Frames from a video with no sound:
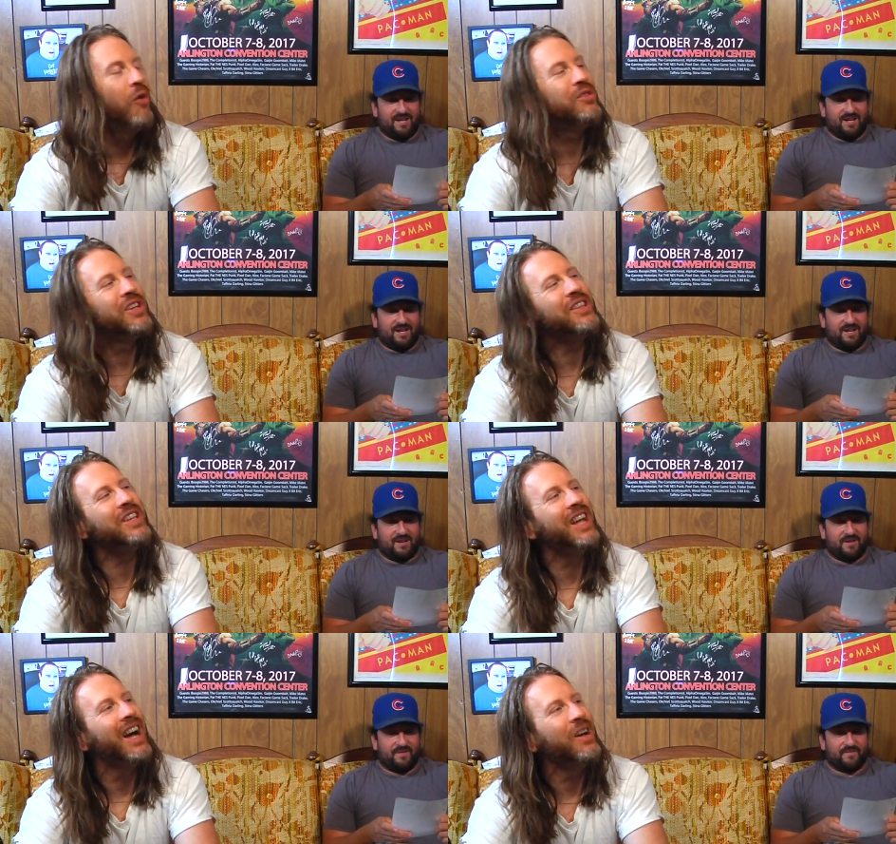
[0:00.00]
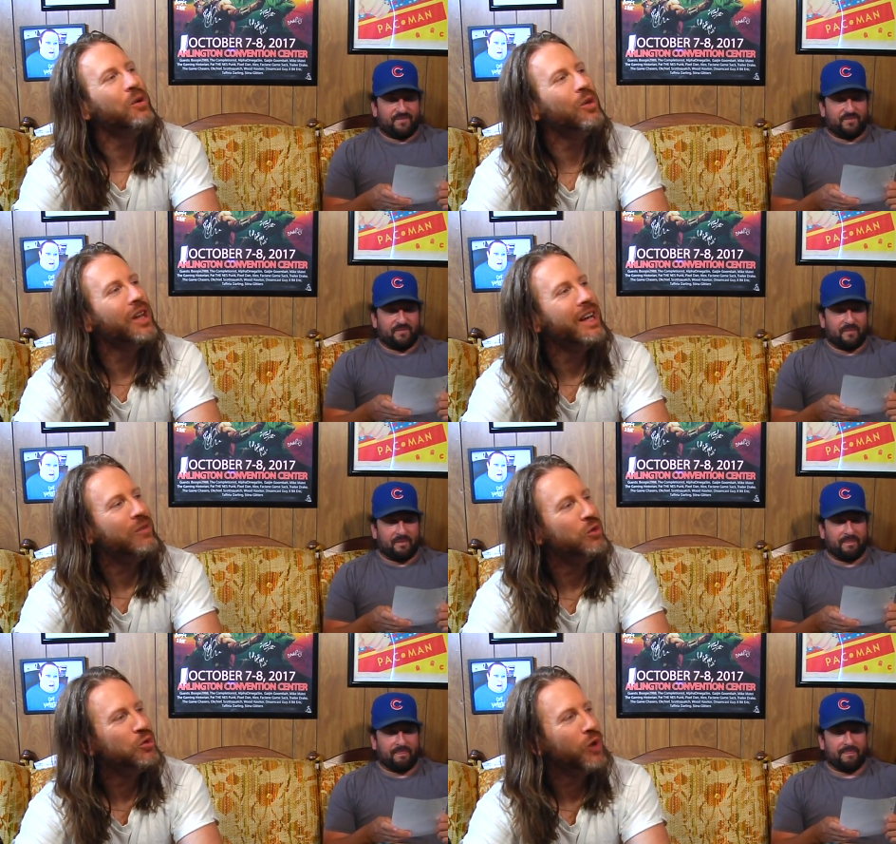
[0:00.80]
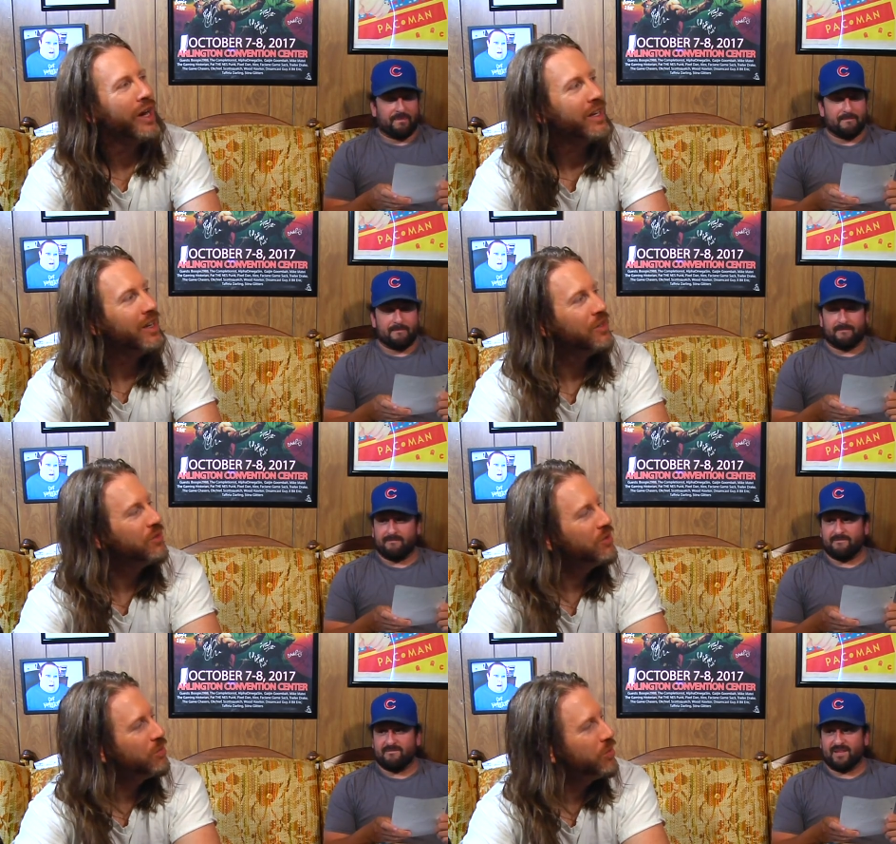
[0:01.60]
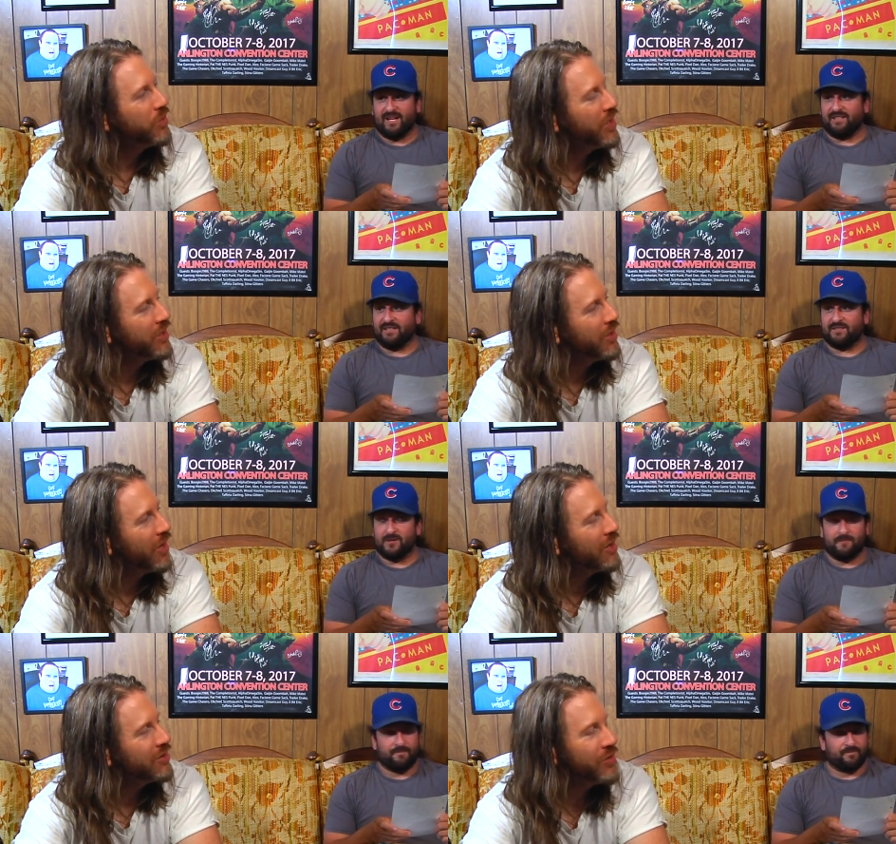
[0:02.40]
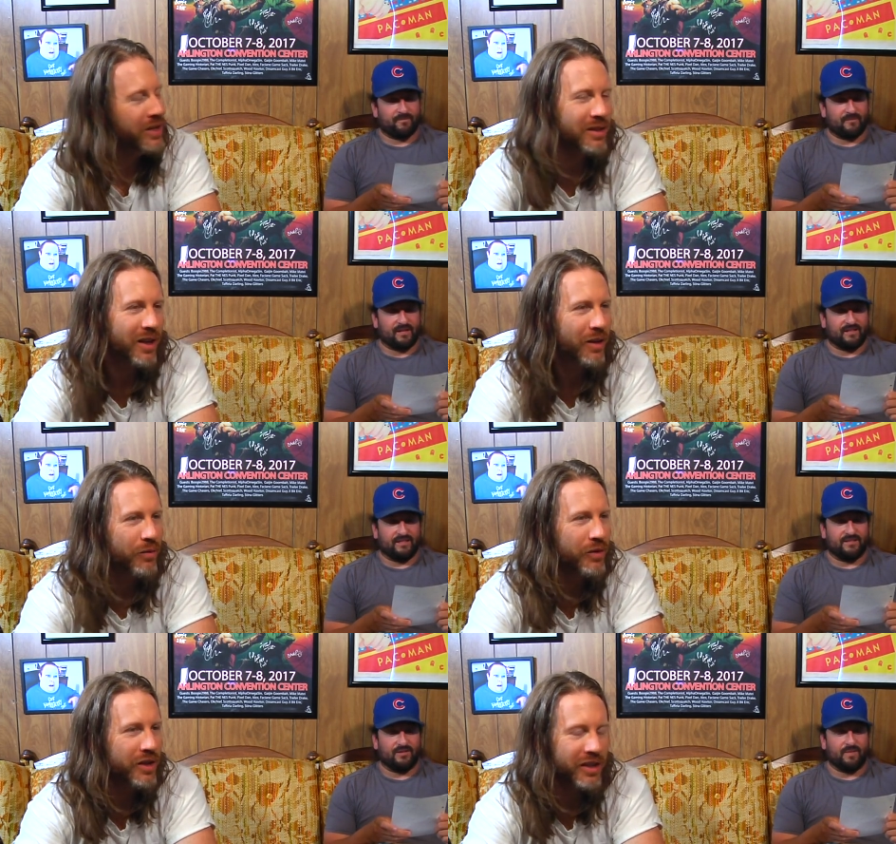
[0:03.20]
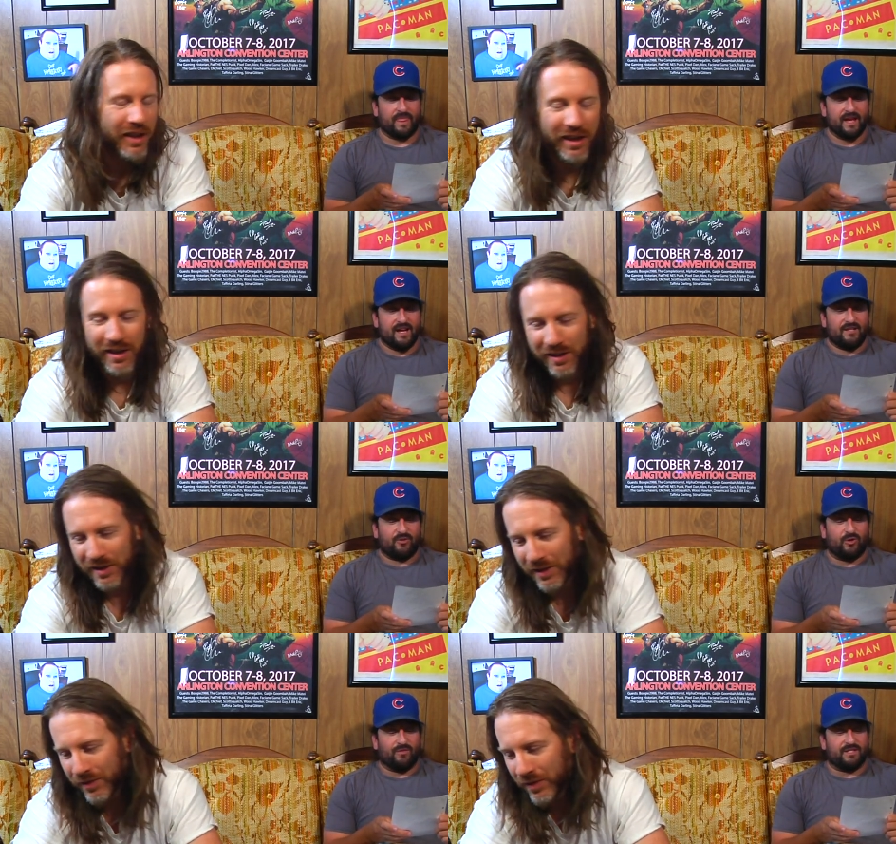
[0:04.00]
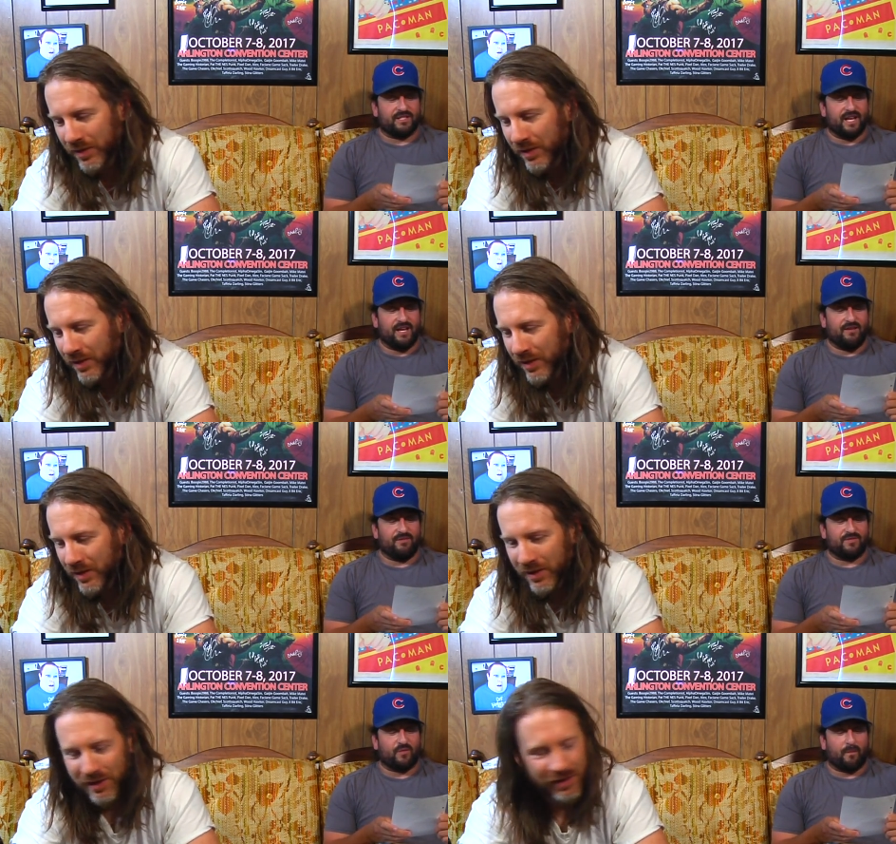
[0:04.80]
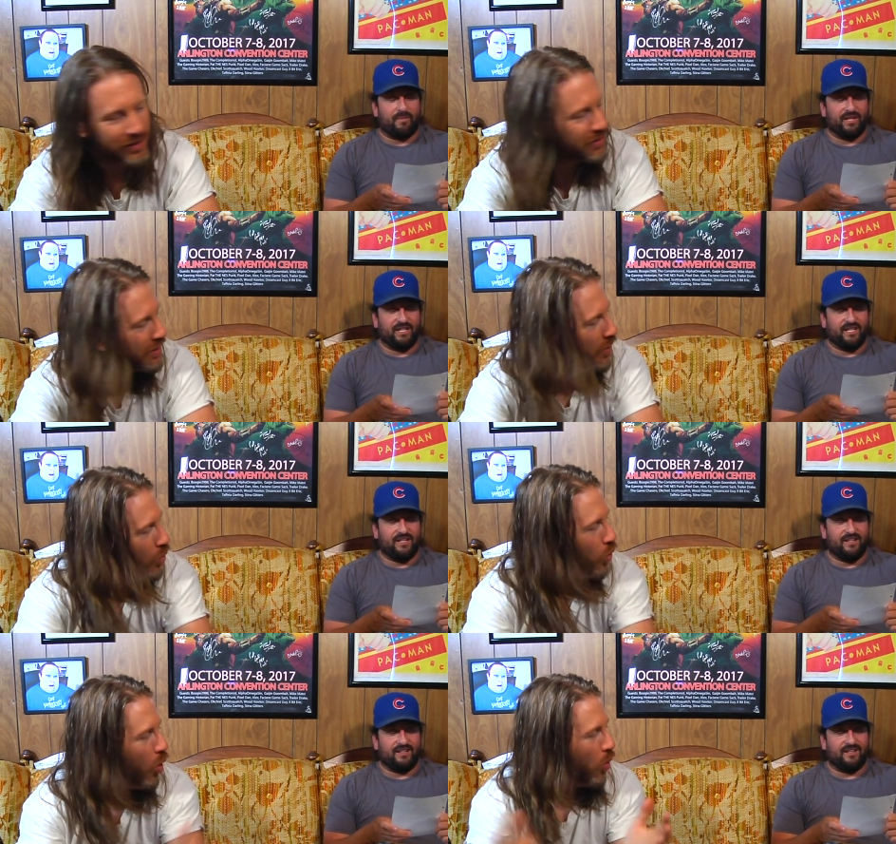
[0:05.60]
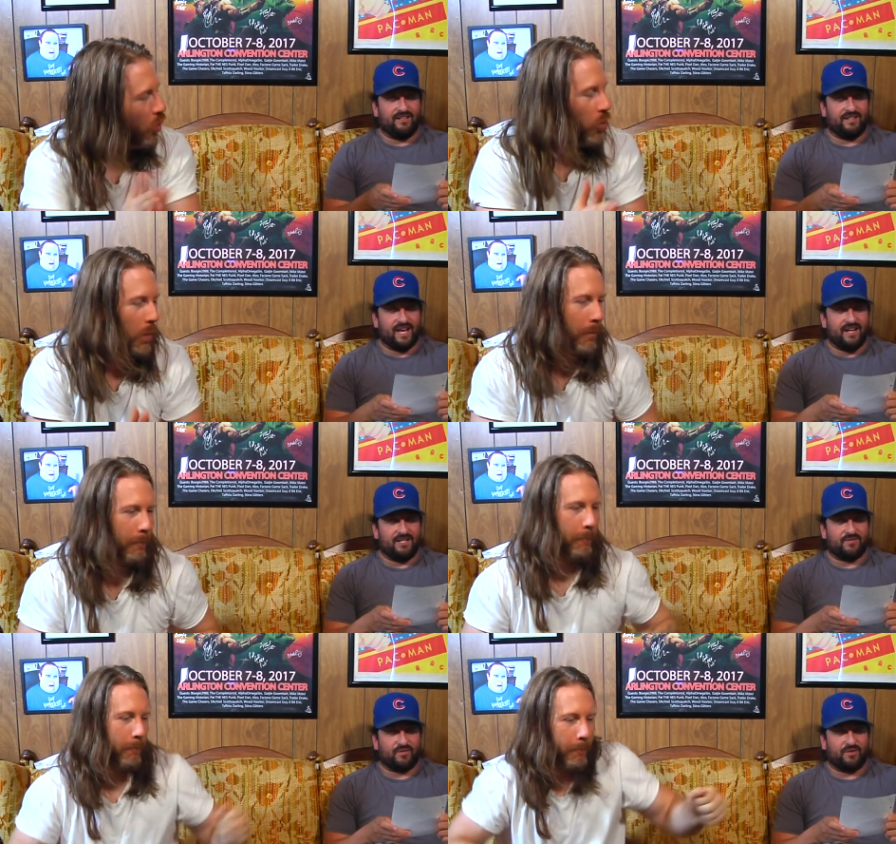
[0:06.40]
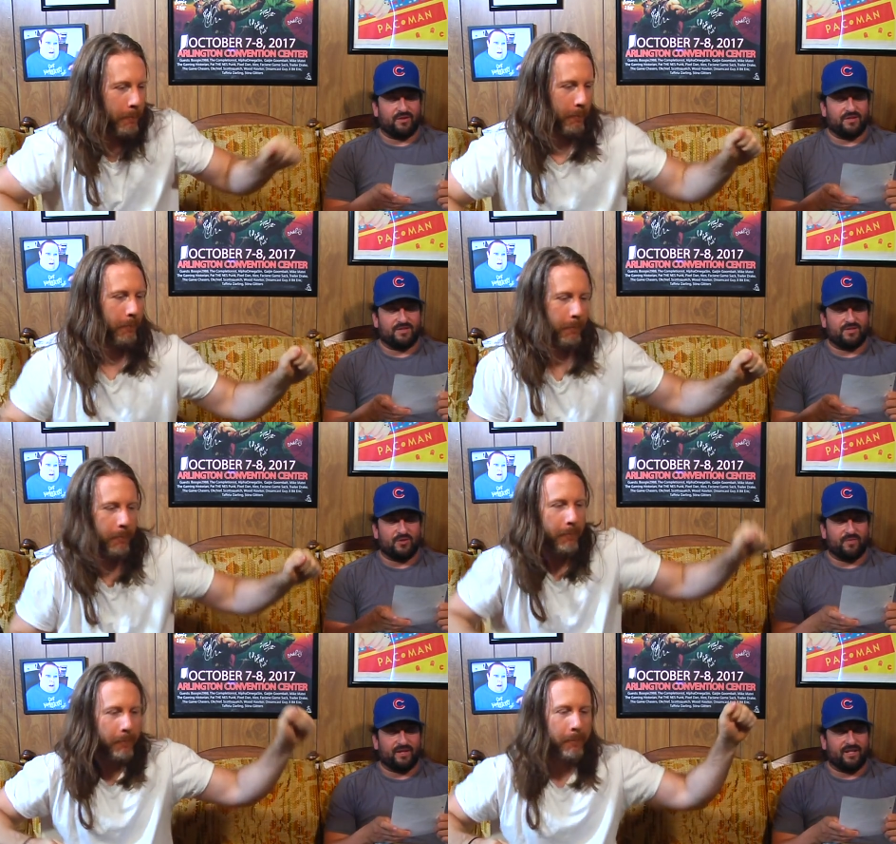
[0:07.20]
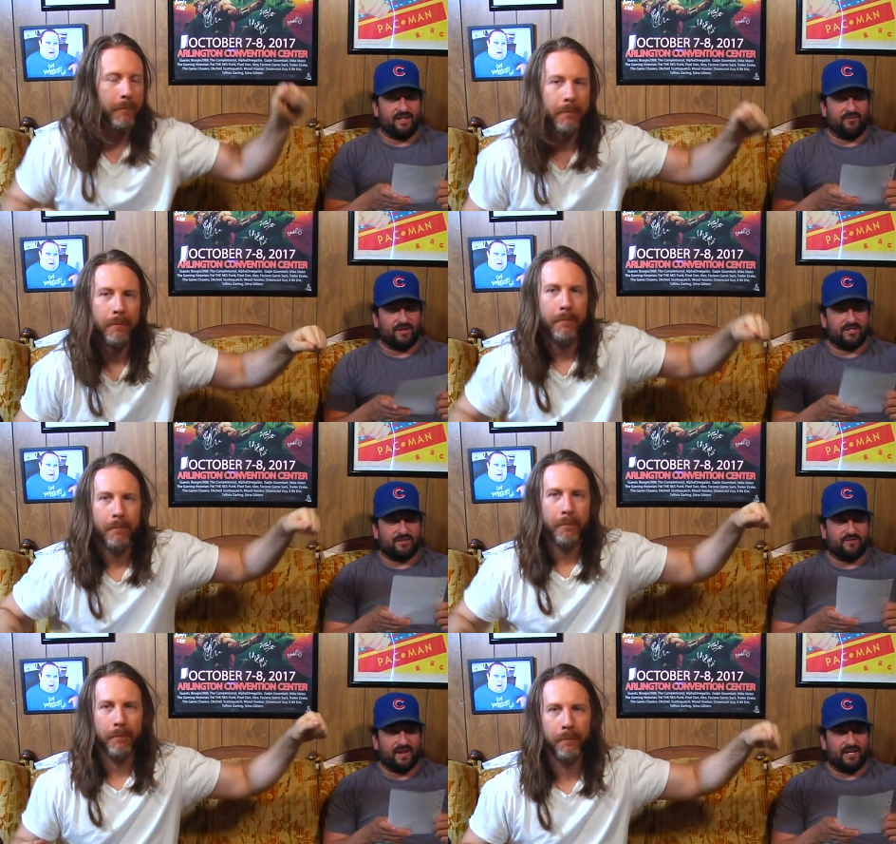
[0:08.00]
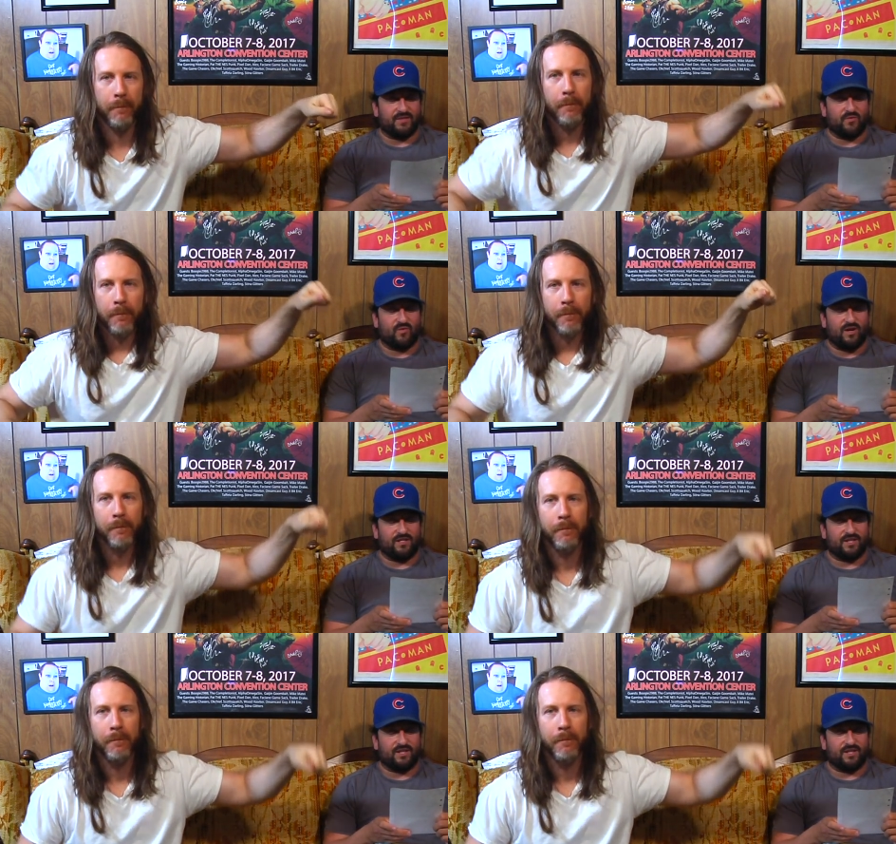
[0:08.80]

Speaker 1: Oh, is that the guy who like just recognized us when we were I out in so. Oslo? That's kind
Speaker 2: of funny. So. Yeah. The Grimace game is for Billy. Woo! That is for stupid. The rest can divide as you want.